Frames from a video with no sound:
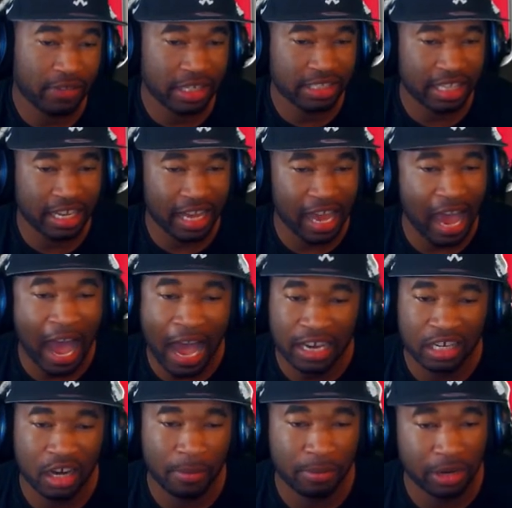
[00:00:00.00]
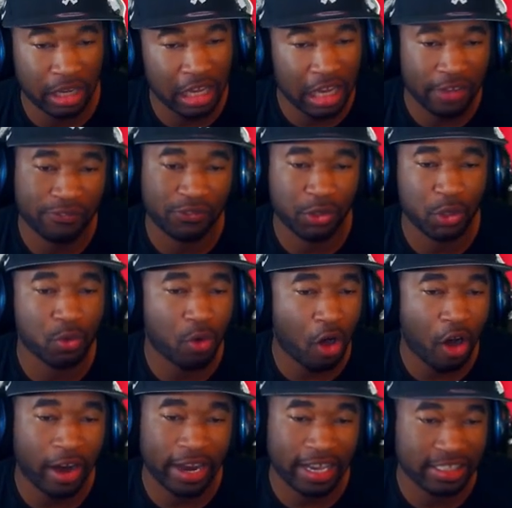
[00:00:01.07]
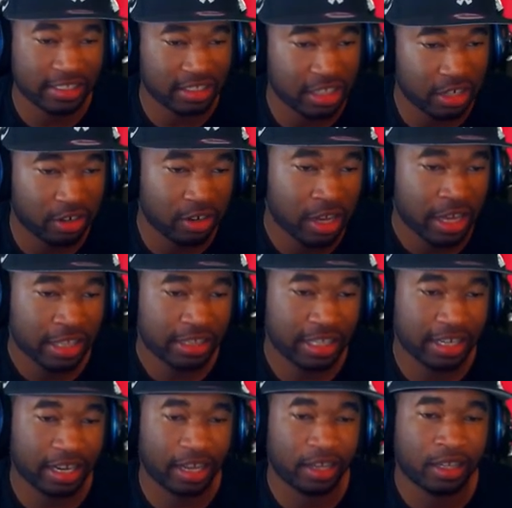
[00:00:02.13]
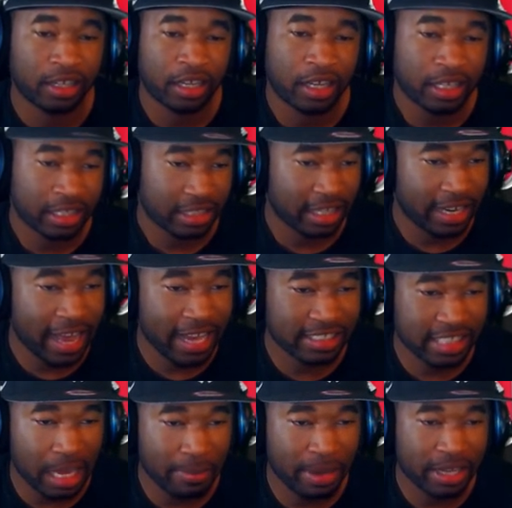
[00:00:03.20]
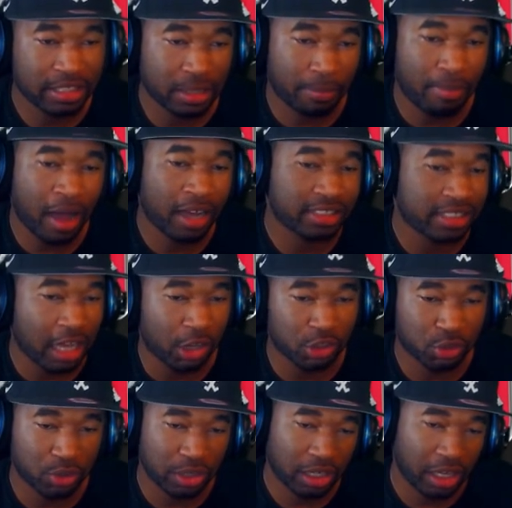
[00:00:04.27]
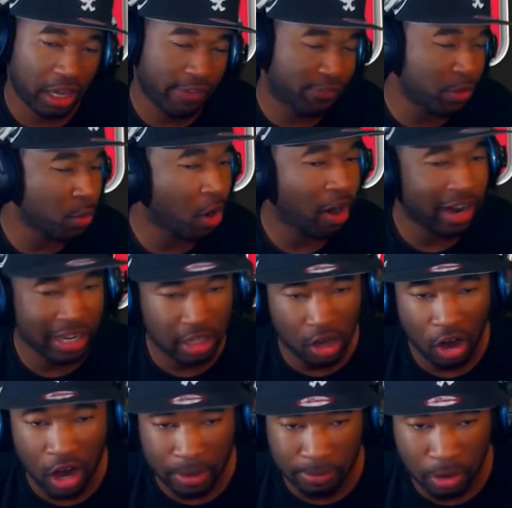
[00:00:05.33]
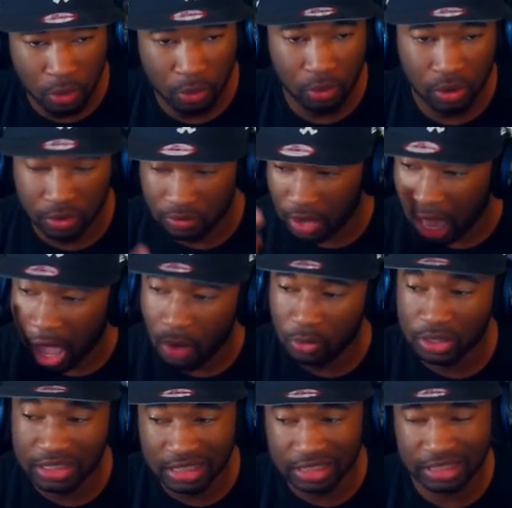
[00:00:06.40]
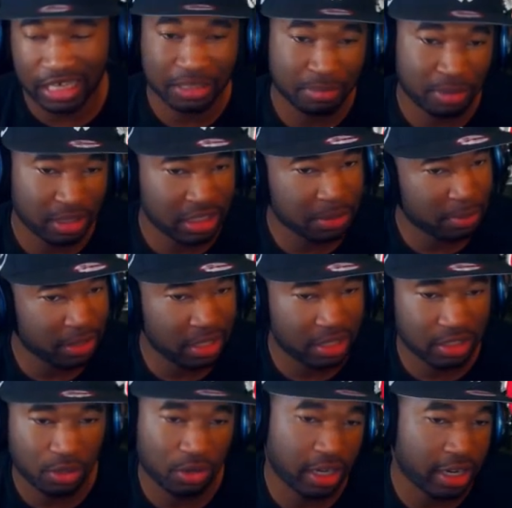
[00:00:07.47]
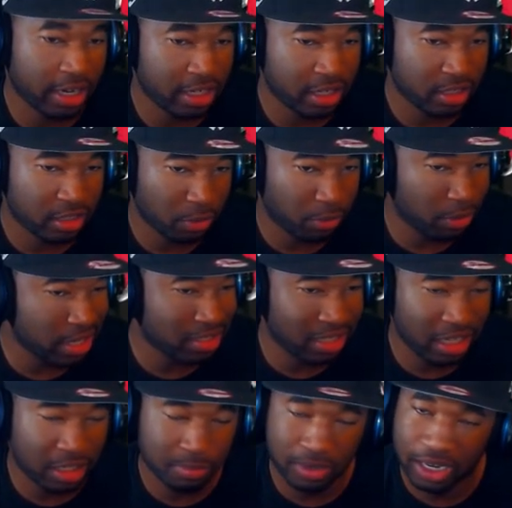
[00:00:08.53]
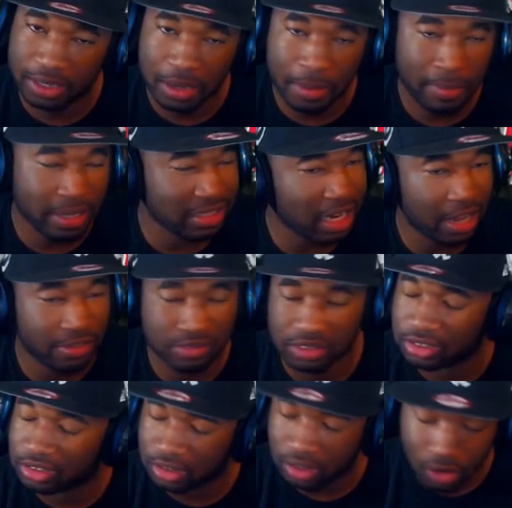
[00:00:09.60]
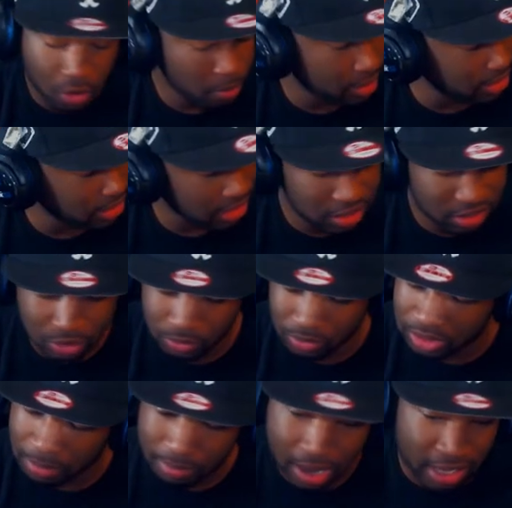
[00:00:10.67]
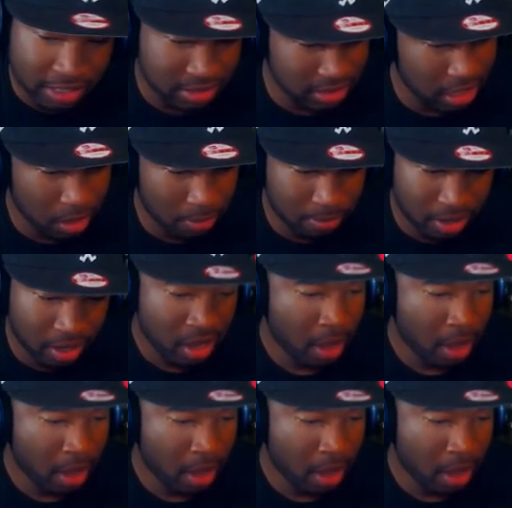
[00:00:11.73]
this at a high number if you are a center. Then the next thing, man, is your box out strength. If you are a guard, bro, I would suggest, bro, just putting this on a 100. The reason is, bro, it, it, makes life so much easier when you're boxing out, bro,